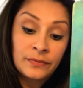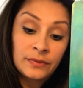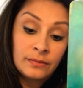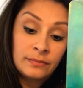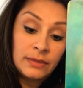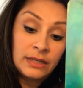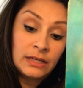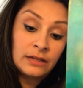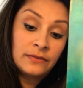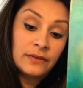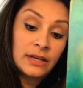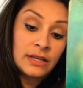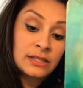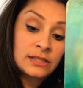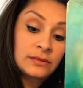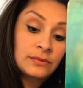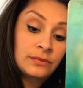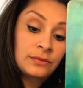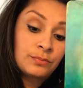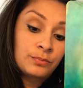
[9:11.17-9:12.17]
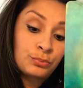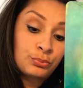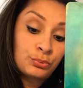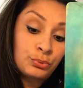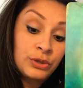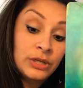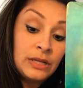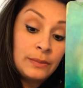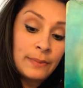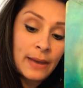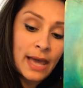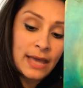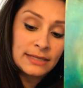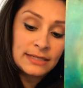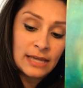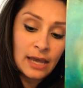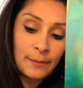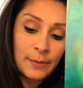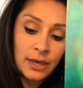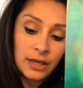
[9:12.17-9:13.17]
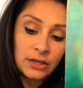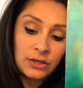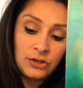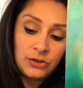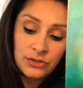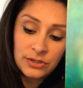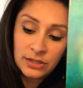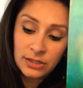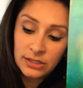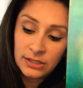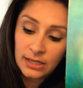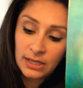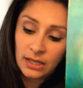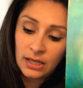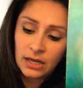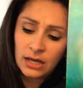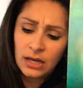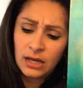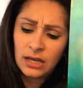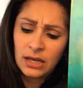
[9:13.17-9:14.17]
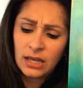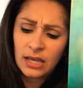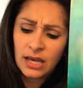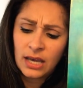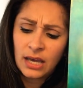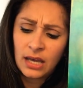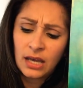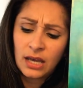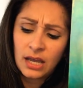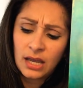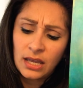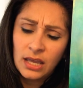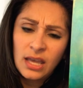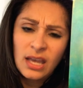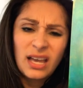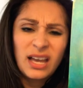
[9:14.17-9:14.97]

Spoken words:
Many of us pre-pandemic used to say like, oh yeah, I